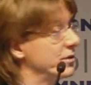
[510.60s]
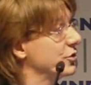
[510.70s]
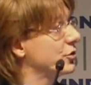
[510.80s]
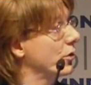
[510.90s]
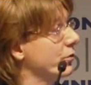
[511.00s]

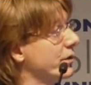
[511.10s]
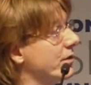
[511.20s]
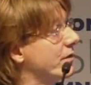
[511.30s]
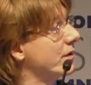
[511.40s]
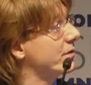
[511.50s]

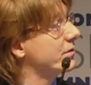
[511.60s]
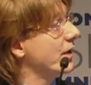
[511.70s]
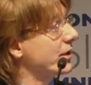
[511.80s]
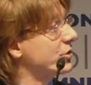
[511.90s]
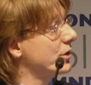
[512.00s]
showing that
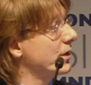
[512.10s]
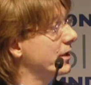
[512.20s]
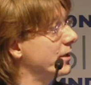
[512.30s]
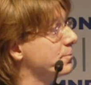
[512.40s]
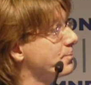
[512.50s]

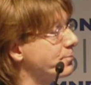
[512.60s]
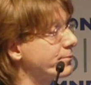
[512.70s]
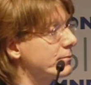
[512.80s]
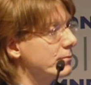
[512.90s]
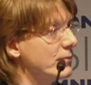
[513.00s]
actually
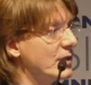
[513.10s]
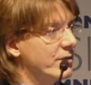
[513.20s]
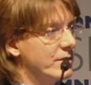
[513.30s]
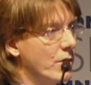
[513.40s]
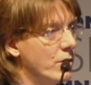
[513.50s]

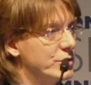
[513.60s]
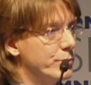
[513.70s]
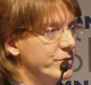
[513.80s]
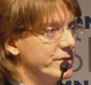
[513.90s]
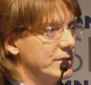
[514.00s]
the knowledge
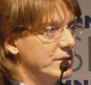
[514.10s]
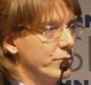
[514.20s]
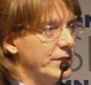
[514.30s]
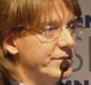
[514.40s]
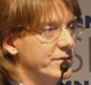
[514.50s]
was
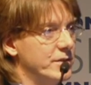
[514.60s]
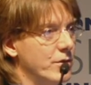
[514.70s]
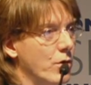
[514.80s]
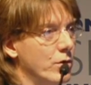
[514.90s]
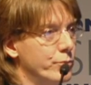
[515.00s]
increased in
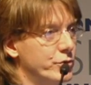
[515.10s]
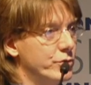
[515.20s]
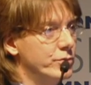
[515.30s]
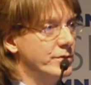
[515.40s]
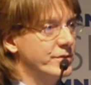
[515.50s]
all
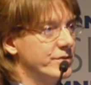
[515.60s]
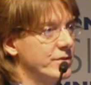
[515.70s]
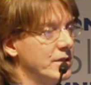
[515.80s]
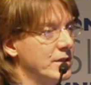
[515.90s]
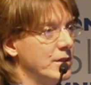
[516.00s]
modules
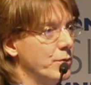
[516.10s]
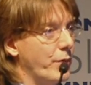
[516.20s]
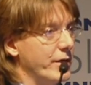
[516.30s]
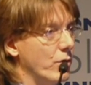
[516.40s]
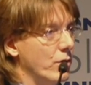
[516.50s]

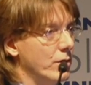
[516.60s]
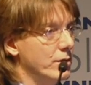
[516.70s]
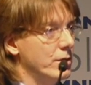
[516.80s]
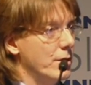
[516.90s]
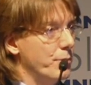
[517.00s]
by
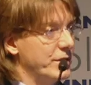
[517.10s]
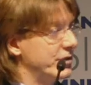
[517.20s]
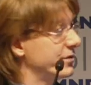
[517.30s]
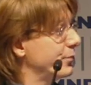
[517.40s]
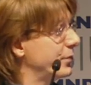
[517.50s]
all
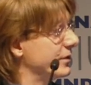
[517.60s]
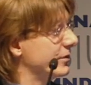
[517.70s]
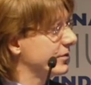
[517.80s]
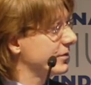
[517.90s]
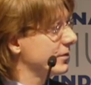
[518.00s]

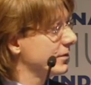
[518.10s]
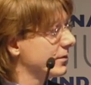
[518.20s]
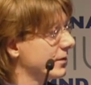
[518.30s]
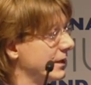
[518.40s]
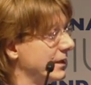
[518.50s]
participants.
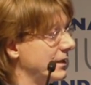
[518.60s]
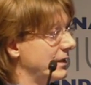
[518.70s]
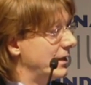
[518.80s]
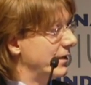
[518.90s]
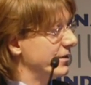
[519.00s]

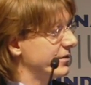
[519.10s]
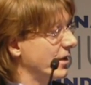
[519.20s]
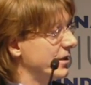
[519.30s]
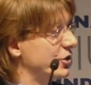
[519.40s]
And this study